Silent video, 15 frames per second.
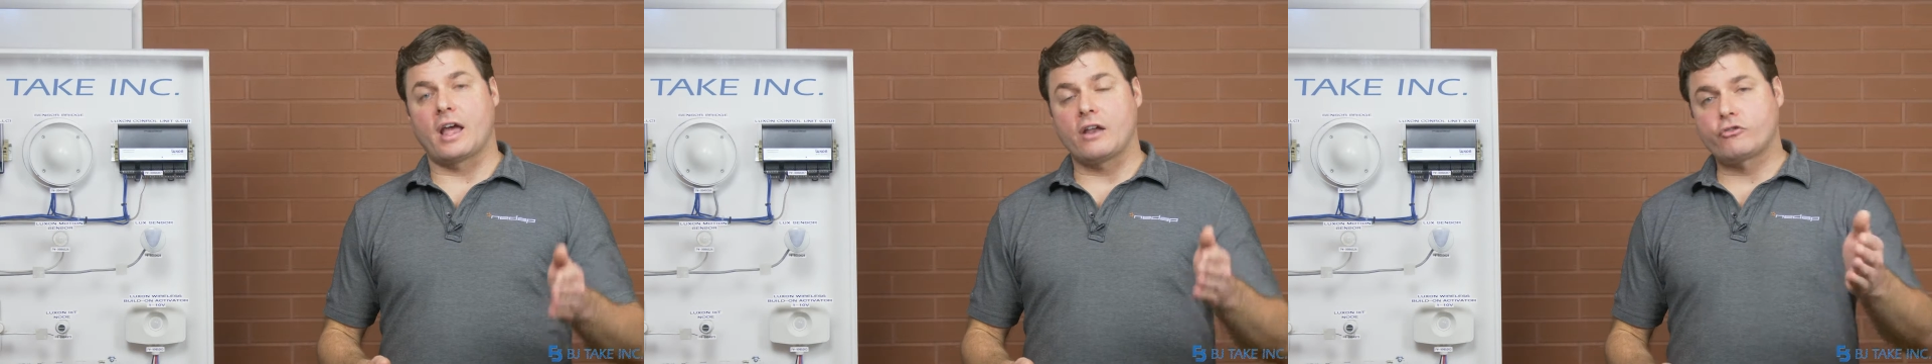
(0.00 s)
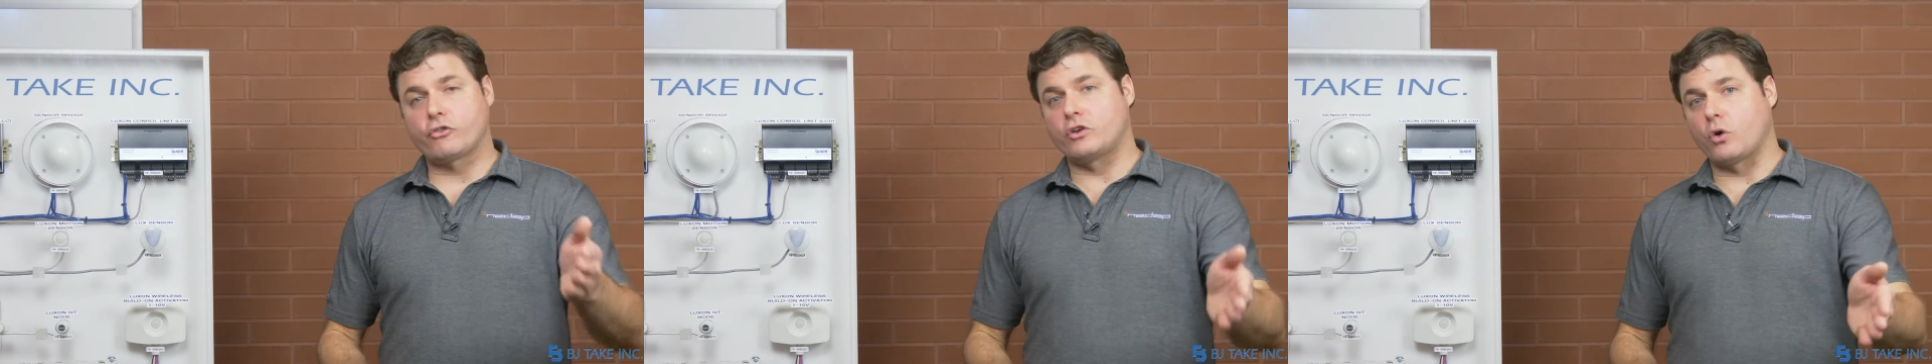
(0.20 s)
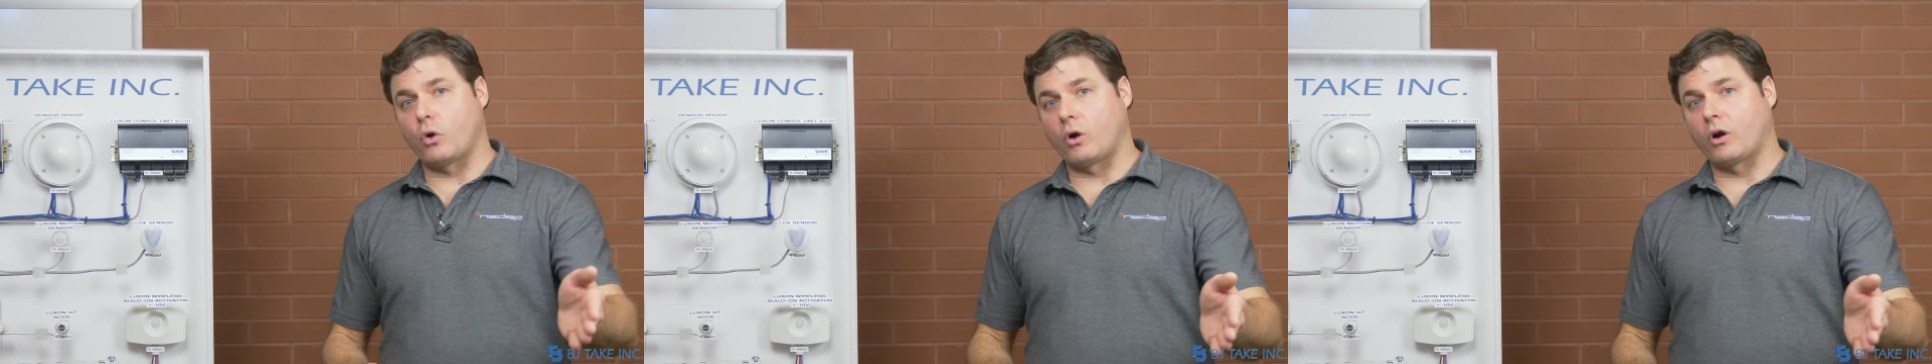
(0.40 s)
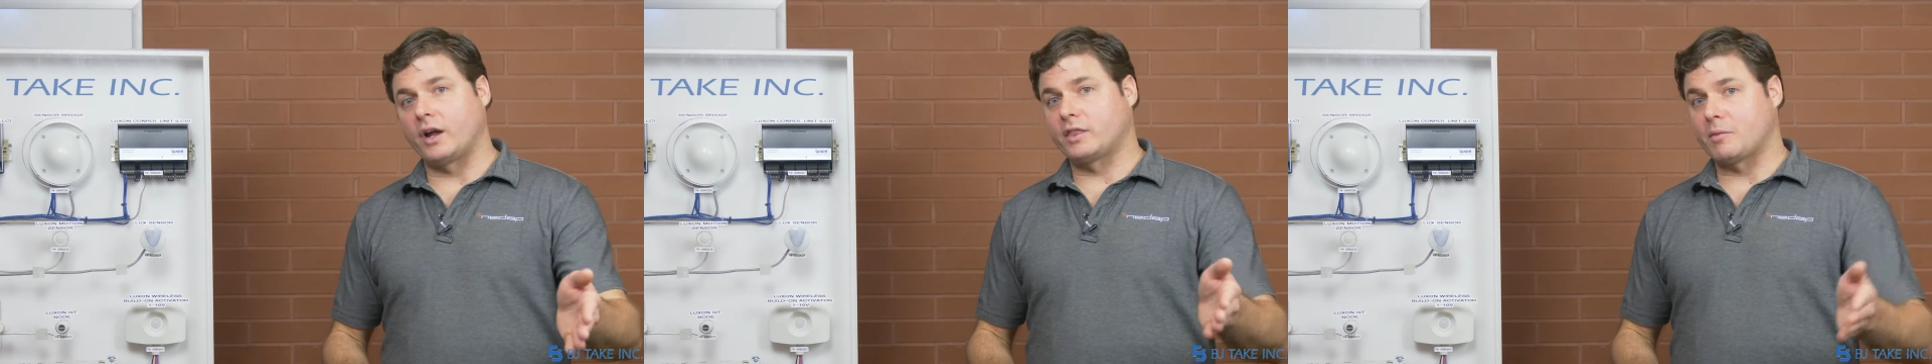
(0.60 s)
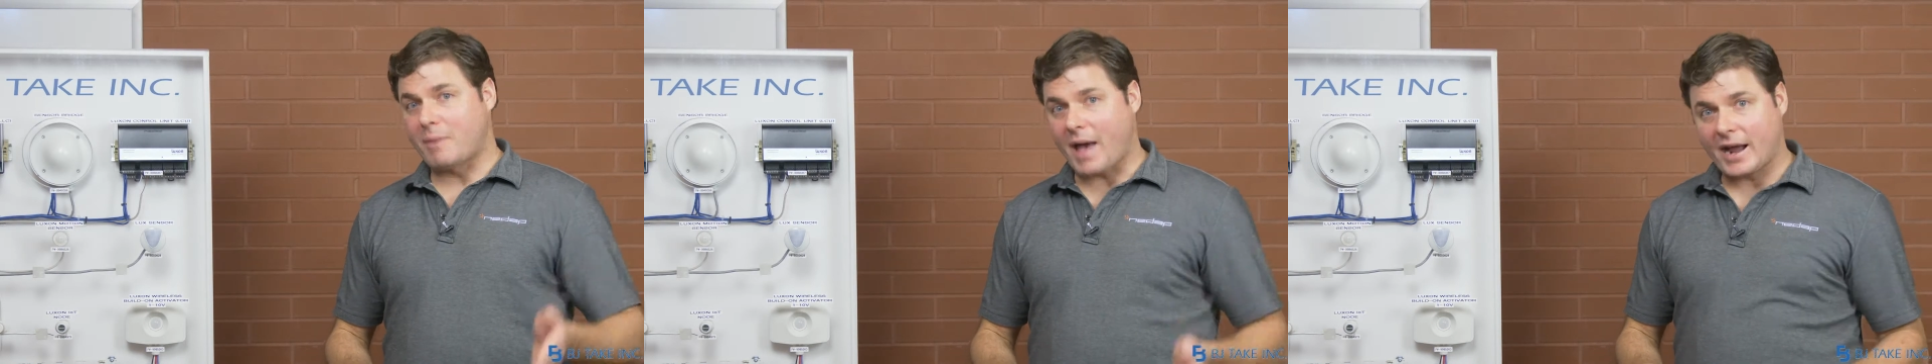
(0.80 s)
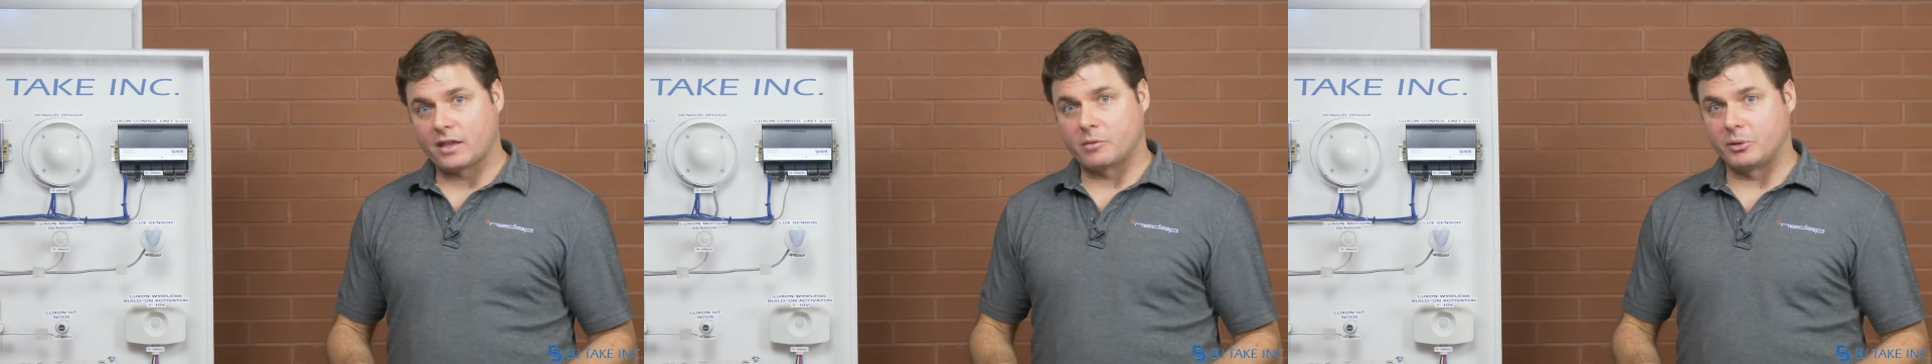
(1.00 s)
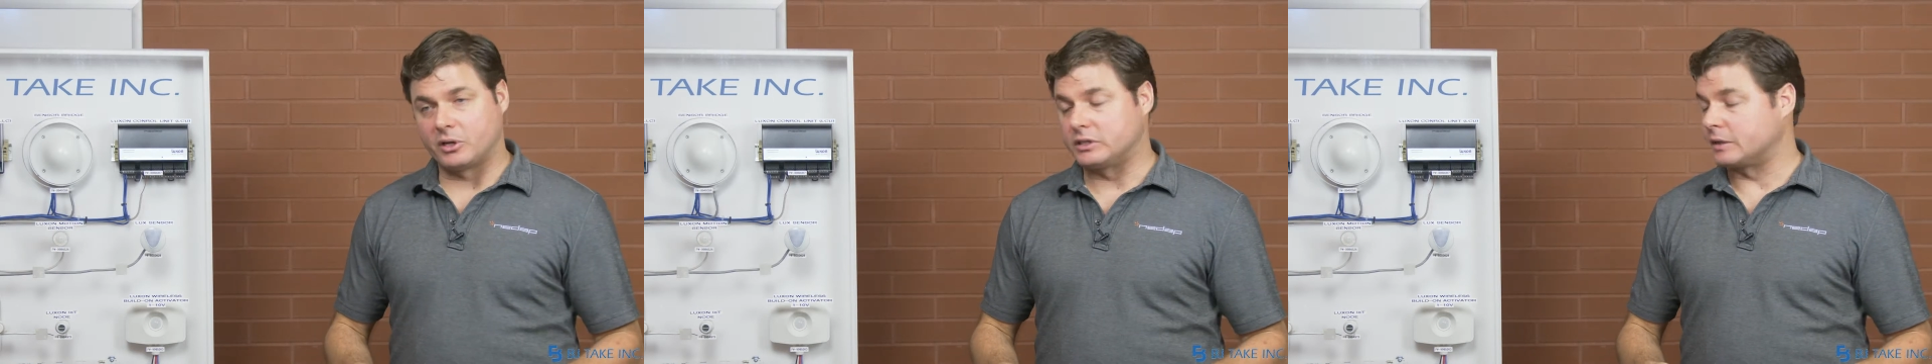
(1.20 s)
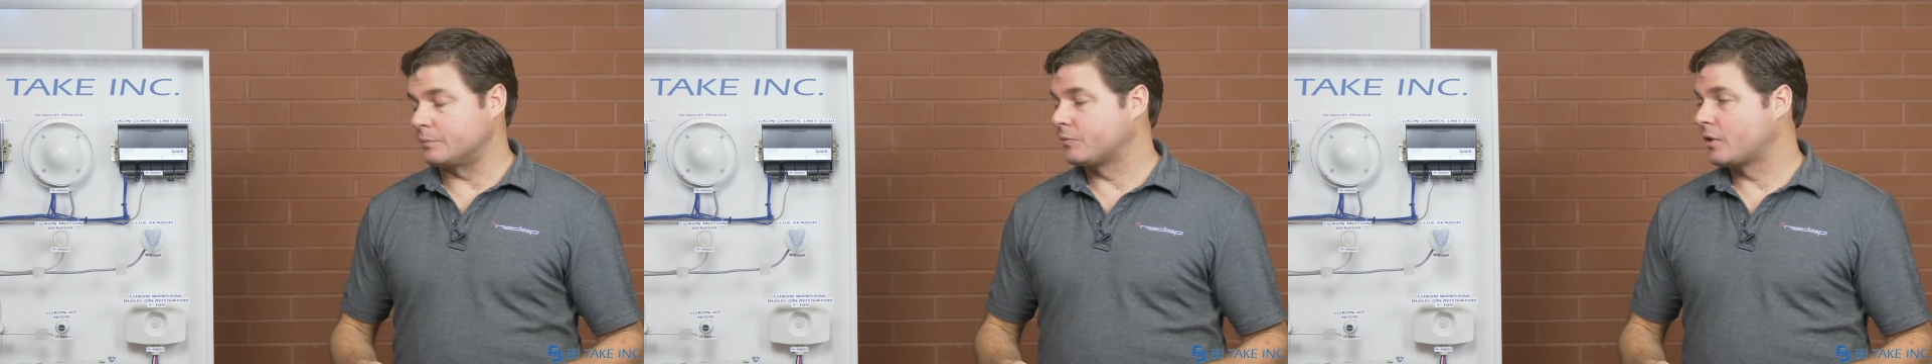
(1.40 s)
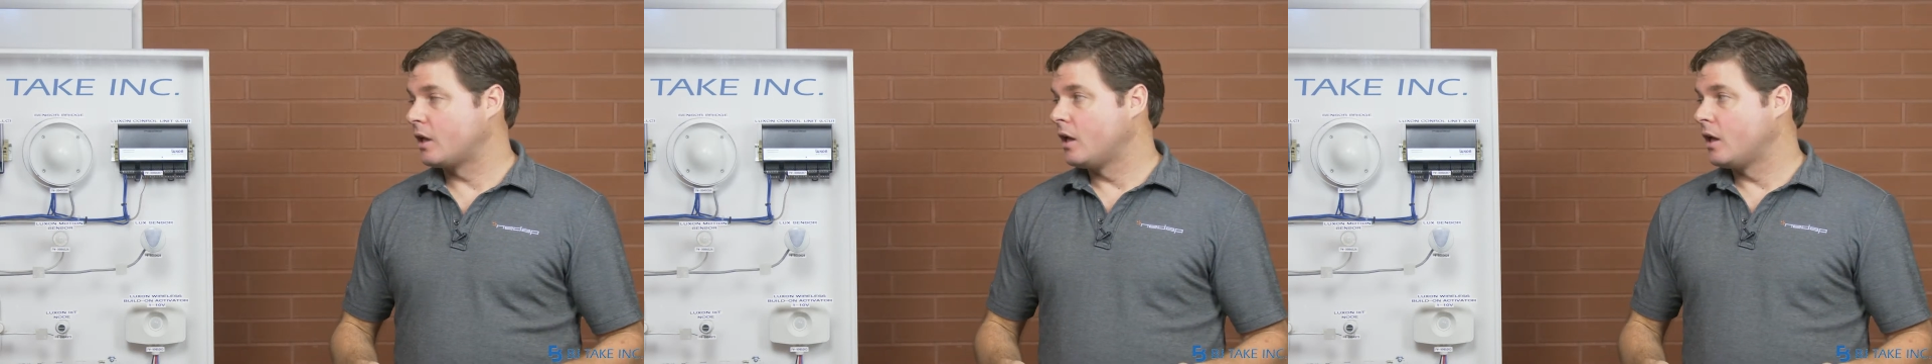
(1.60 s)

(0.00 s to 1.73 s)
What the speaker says: entry door at the back of the building.